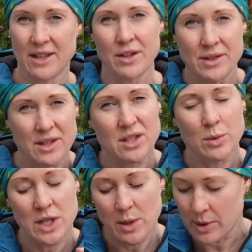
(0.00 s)
Those are the
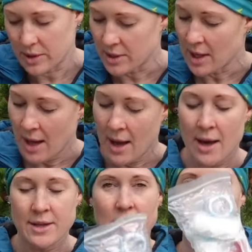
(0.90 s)
squishy ones.
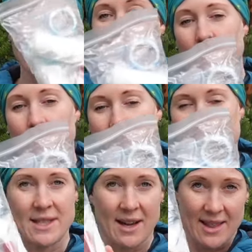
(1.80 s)
So that's all
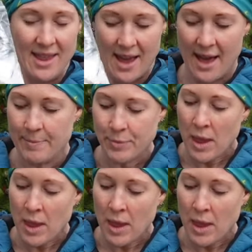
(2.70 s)
inside there.